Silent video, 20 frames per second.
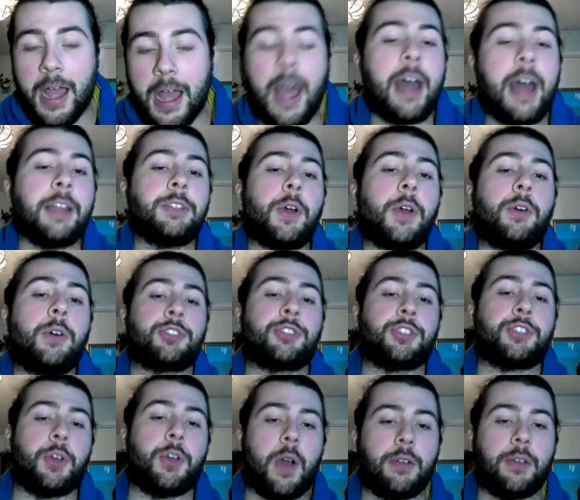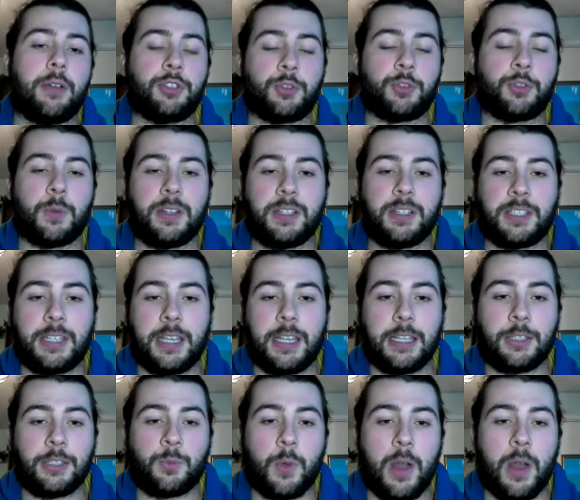And also, I just want to say
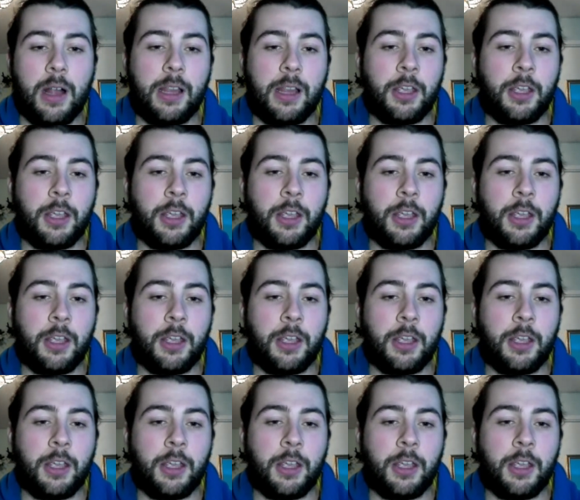as well,